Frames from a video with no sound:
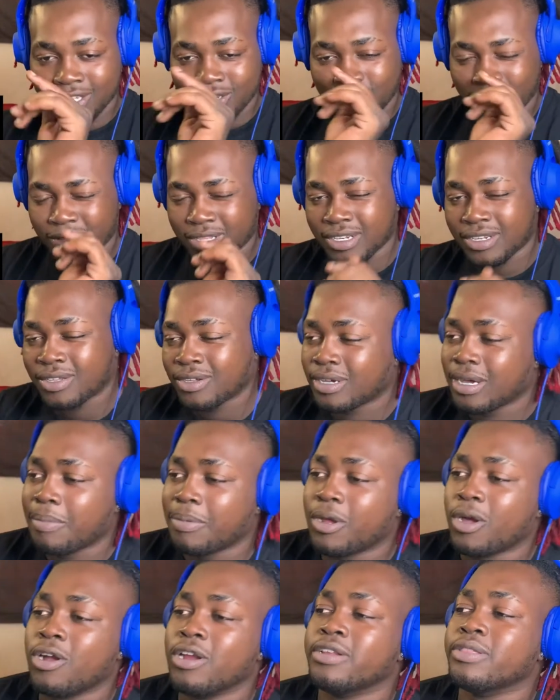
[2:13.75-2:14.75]
you know, the little
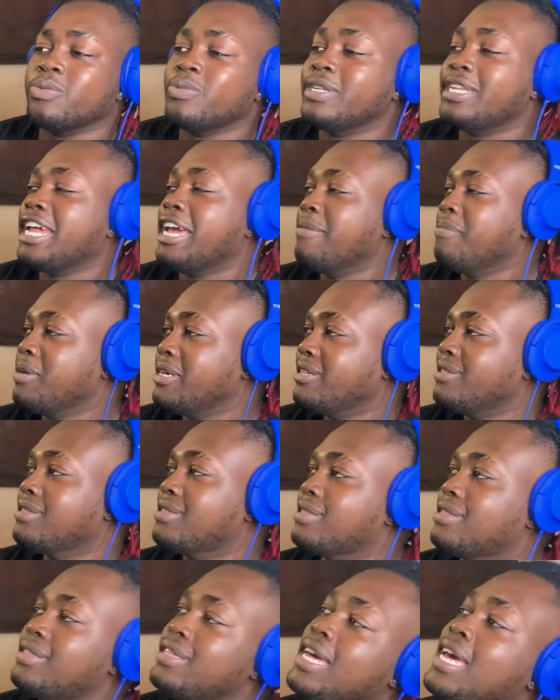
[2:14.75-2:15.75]
couple hearts with that being
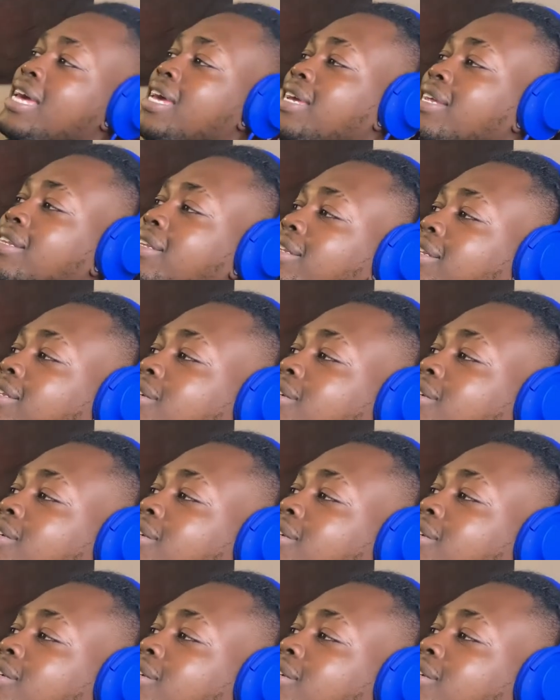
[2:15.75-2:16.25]
said